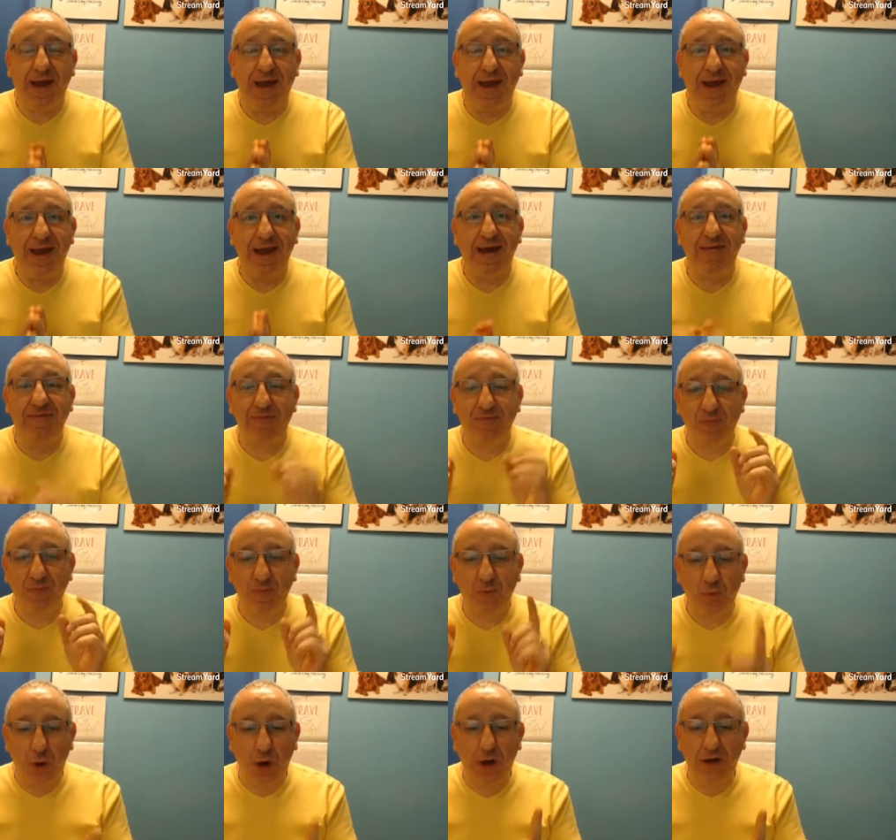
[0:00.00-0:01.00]
I have
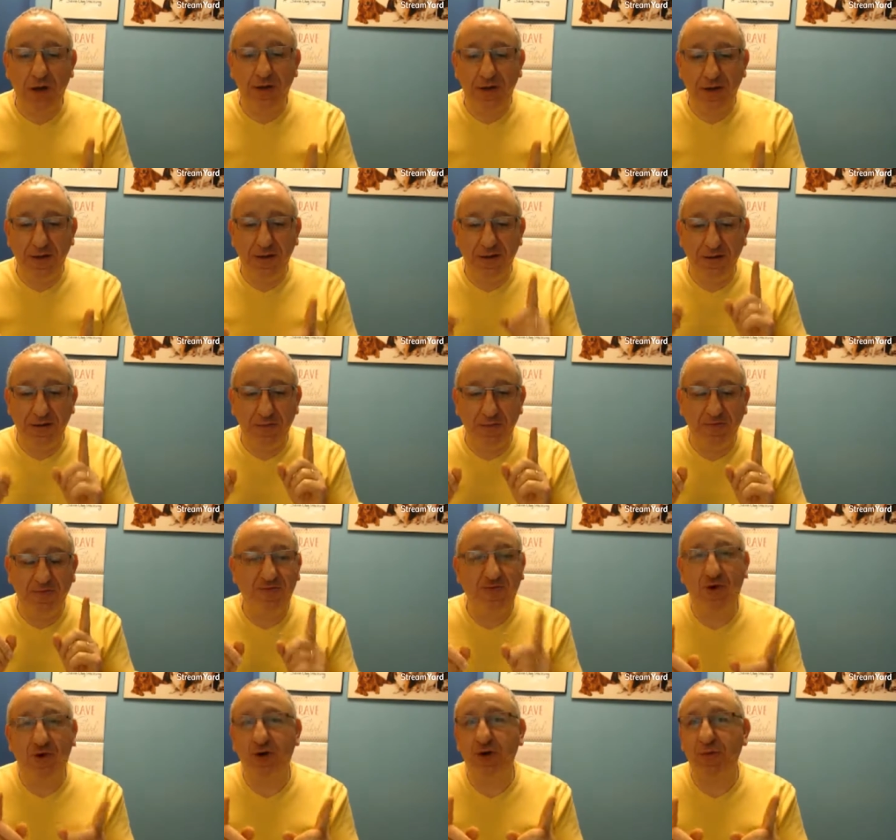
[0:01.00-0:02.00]
one
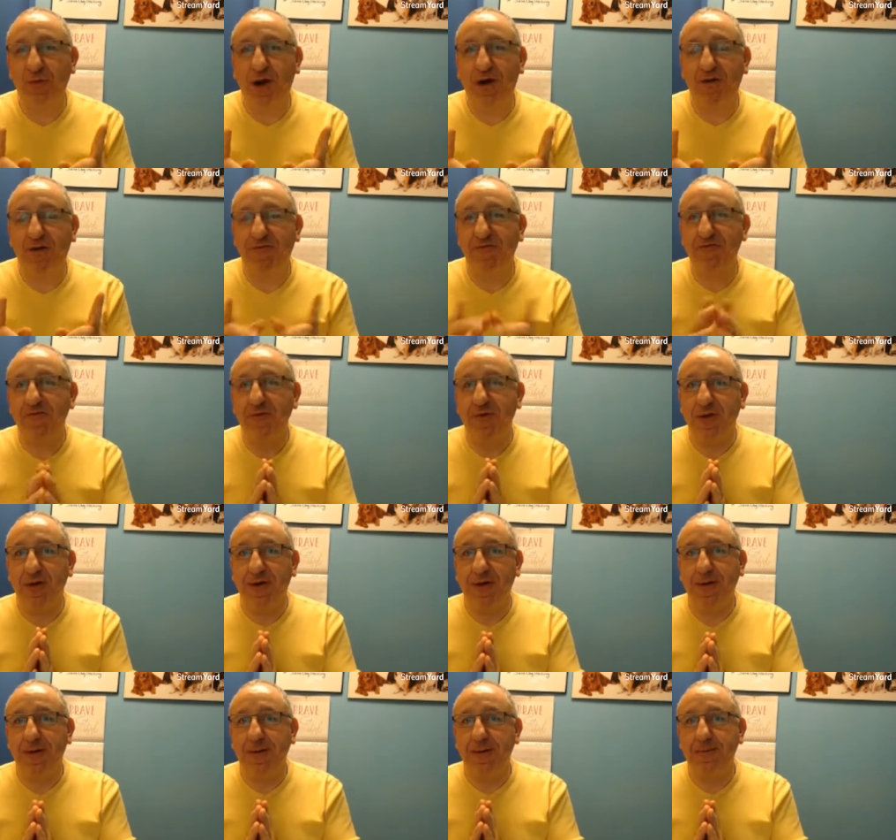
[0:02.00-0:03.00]
form of
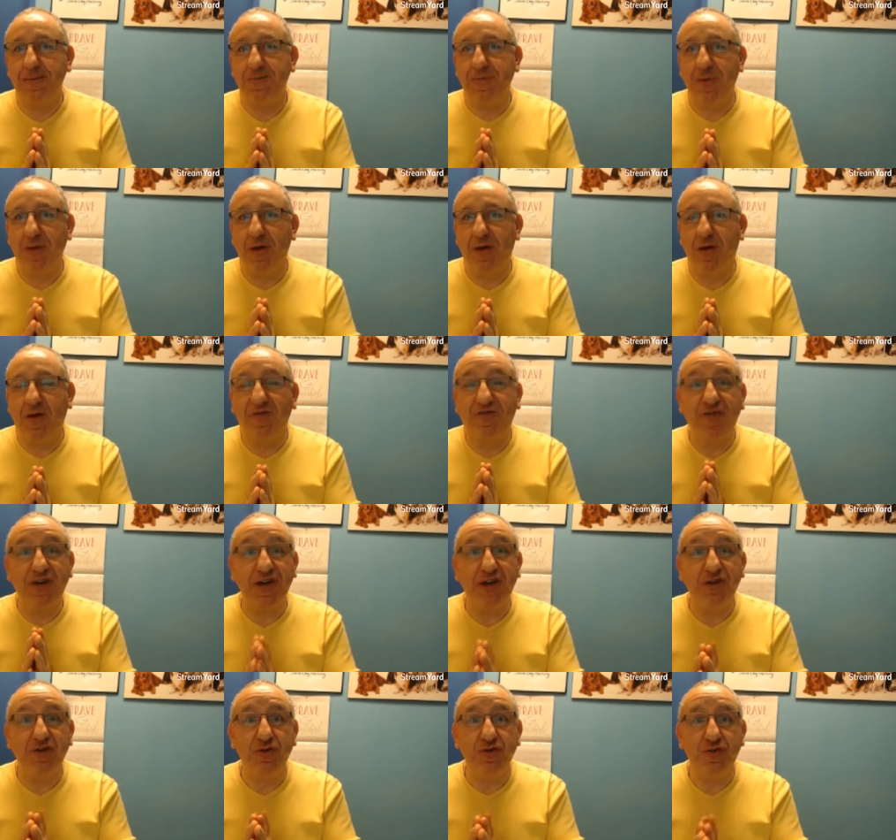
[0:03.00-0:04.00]
uh,
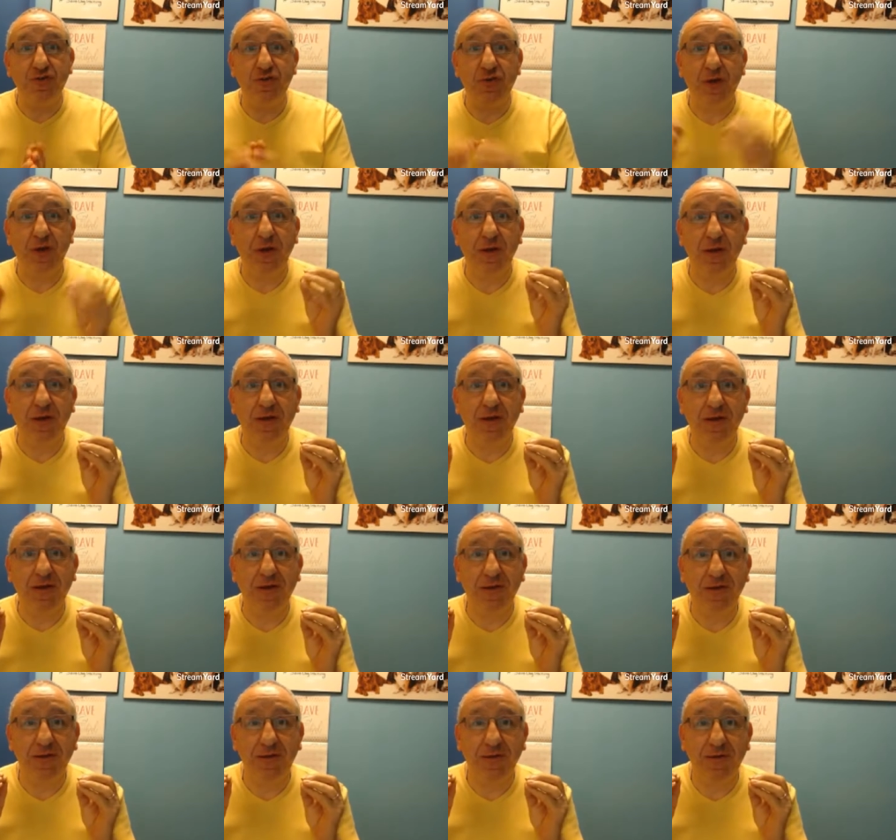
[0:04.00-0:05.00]
offering you
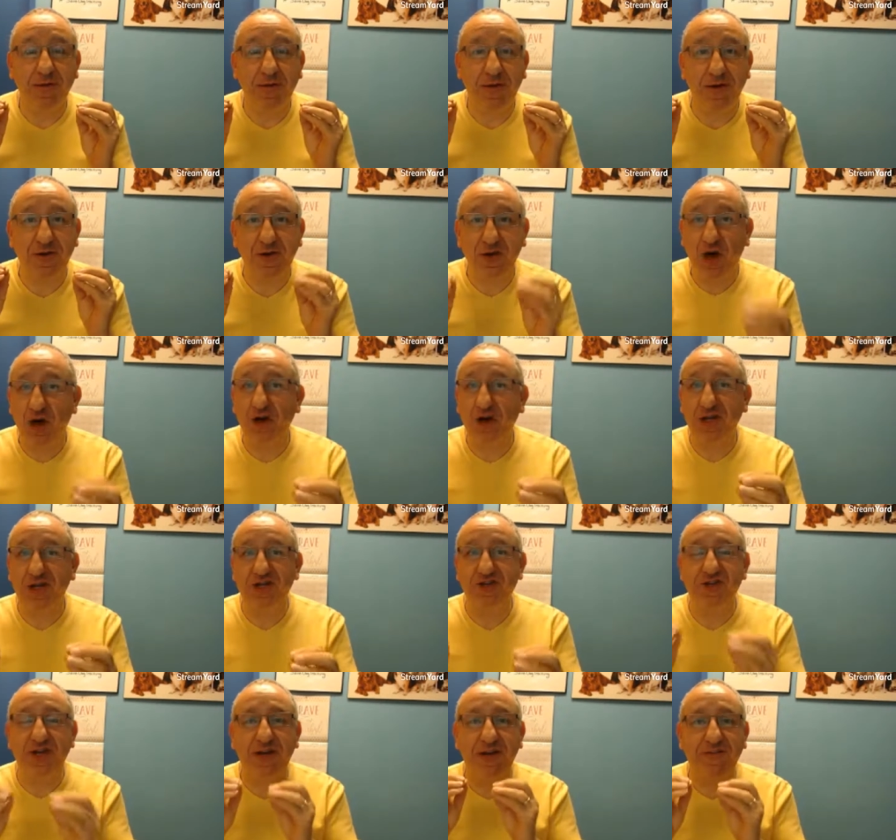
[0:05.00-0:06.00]

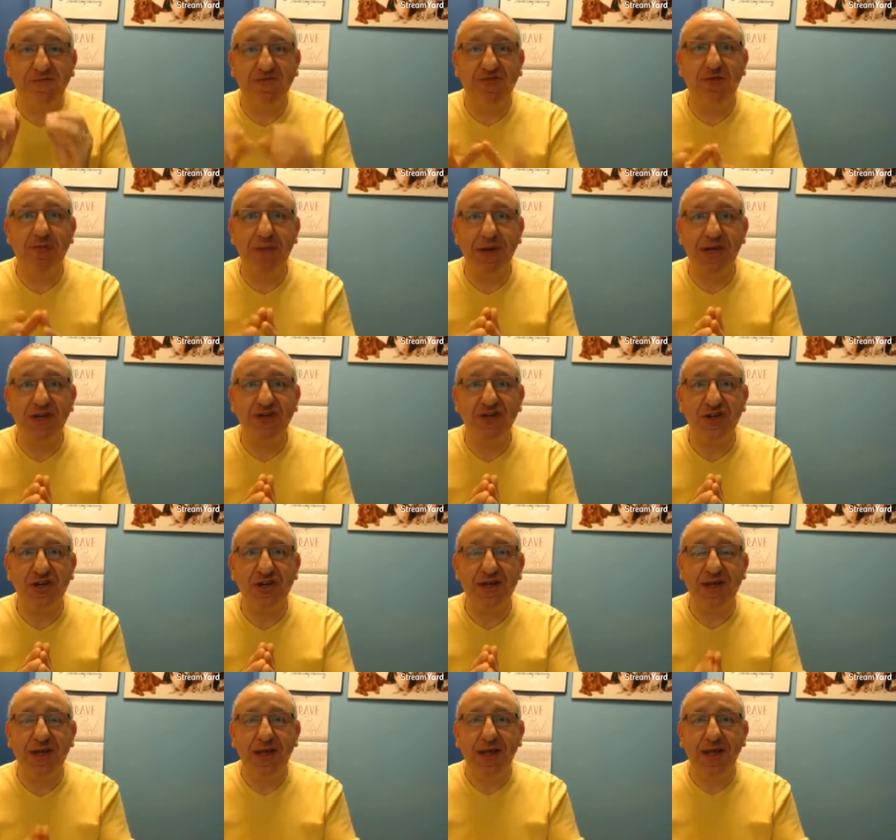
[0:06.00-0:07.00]
knowledge and
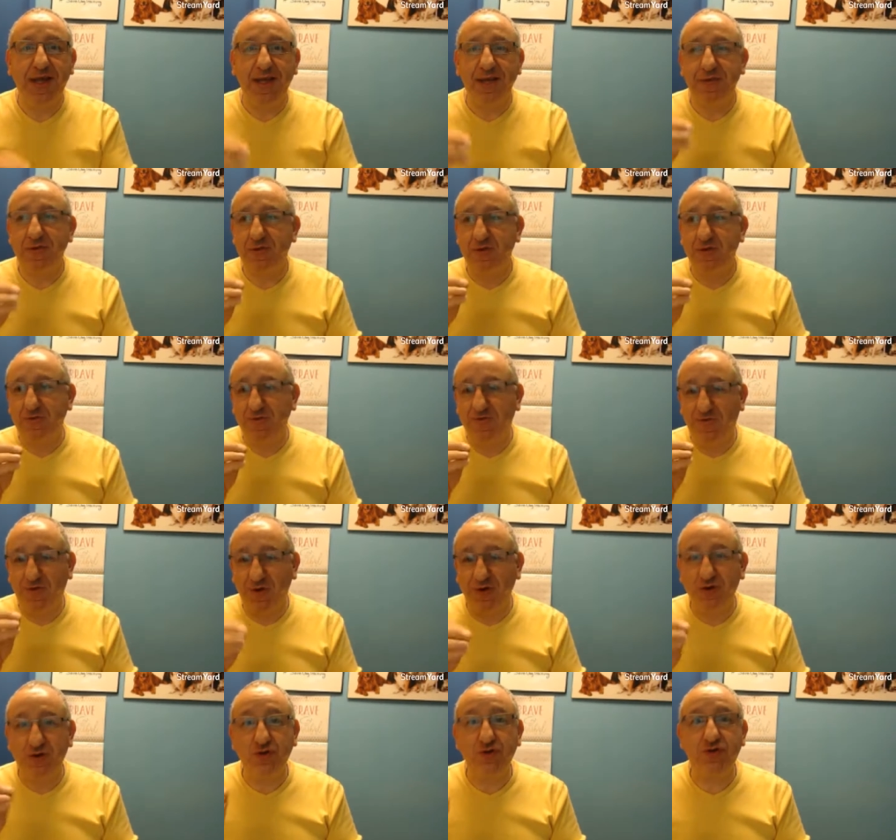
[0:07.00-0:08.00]
information
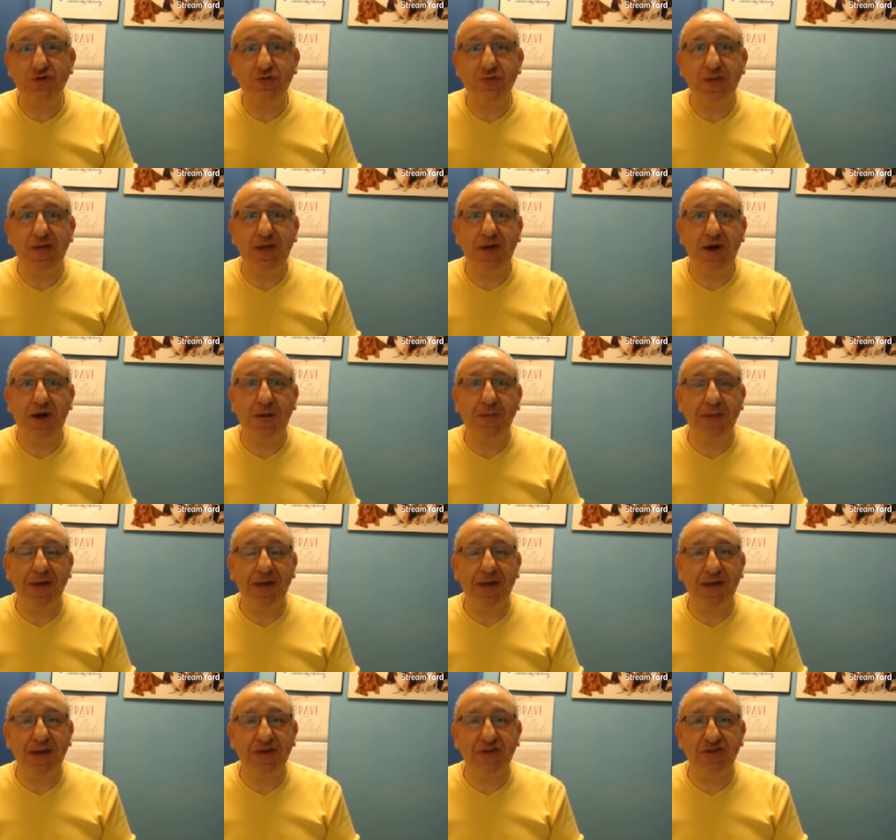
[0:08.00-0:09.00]
for you to become
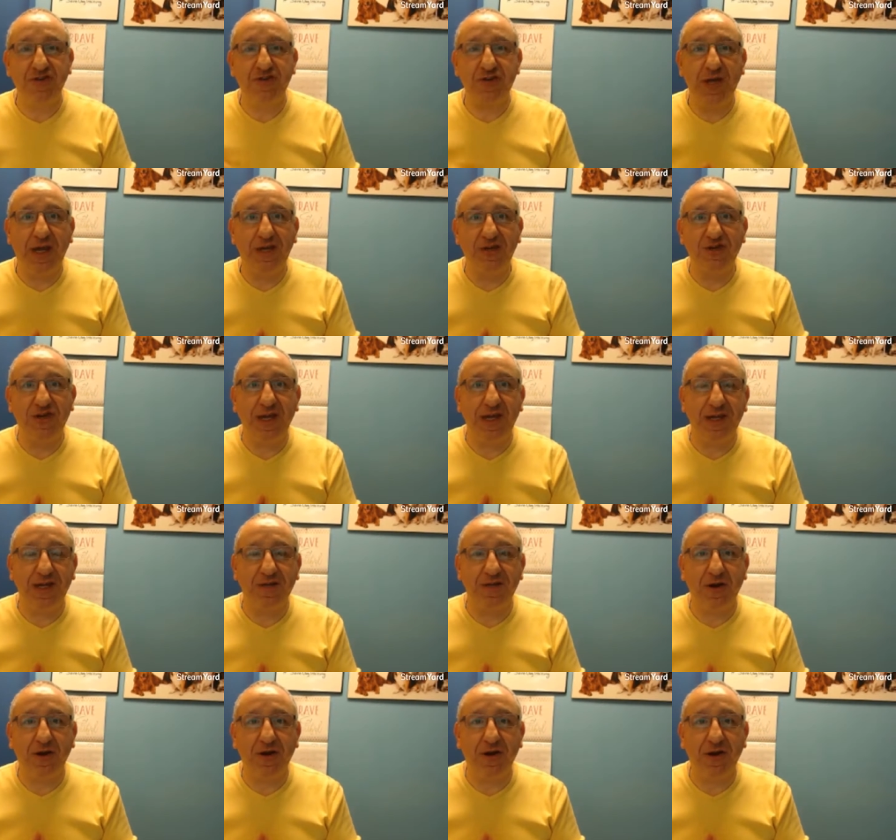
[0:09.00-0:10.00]
an edu
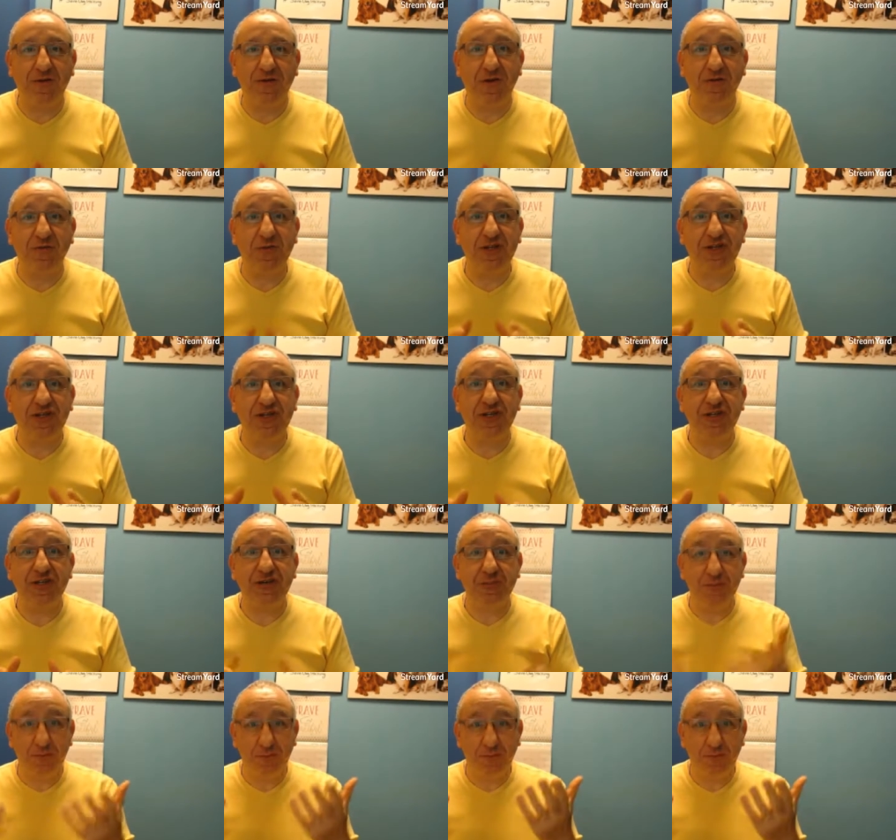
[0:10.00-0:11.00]
educated dog lover, which
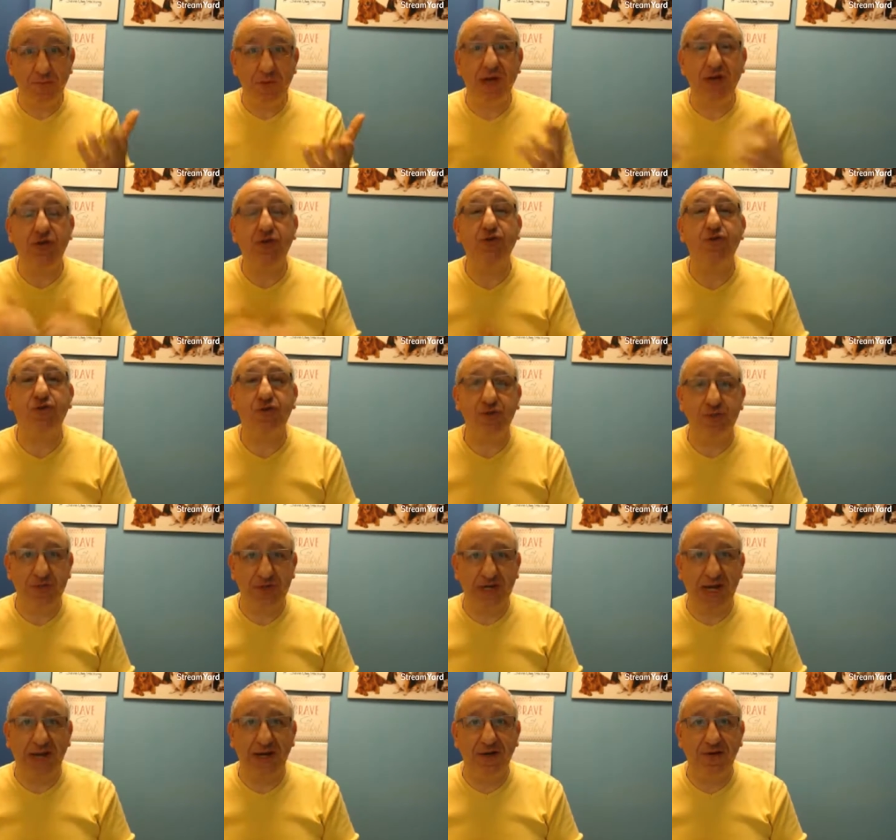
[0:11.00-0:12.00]
is my
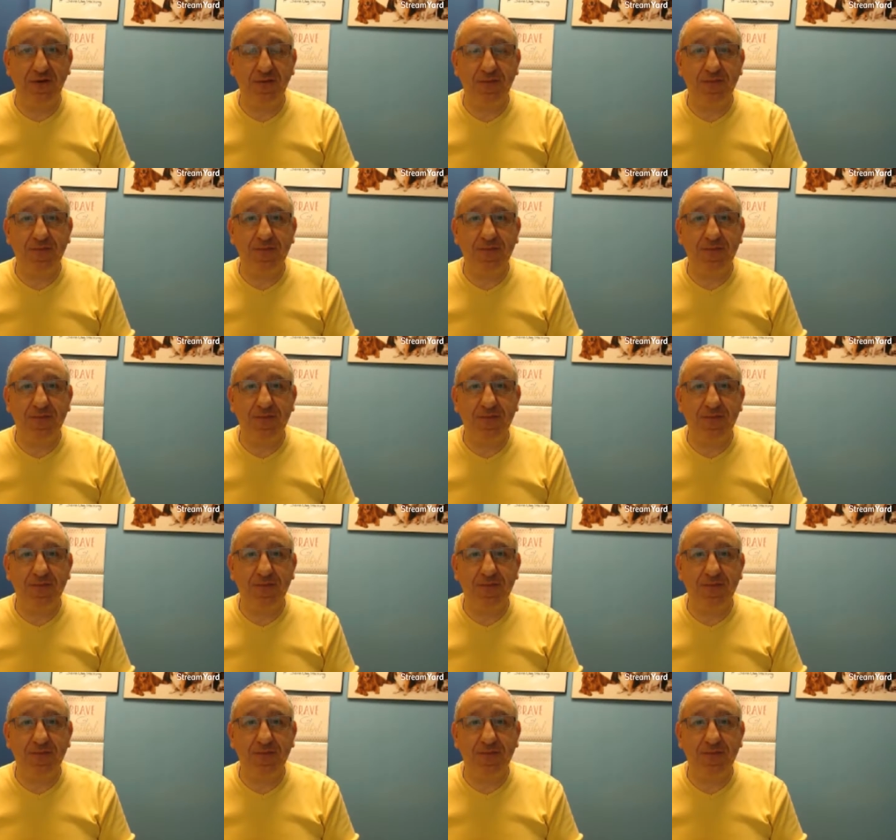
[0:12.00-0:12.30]
YouTube channel.